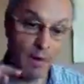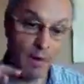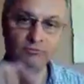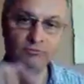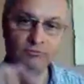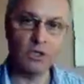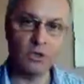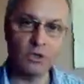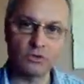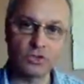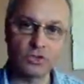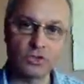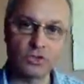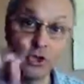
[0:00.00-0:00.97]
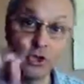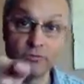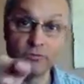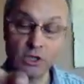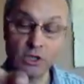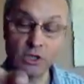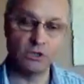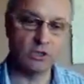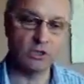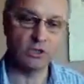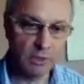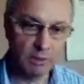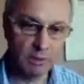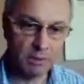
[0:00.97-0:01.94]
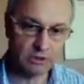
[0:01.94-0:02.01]
my videos and your videos and
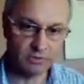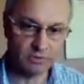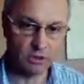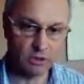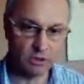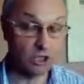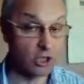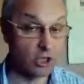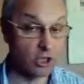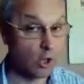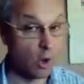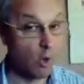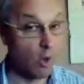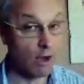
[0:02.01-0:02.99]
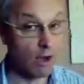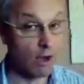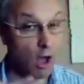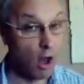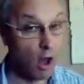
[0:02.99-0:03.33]
the people's videos are going to go out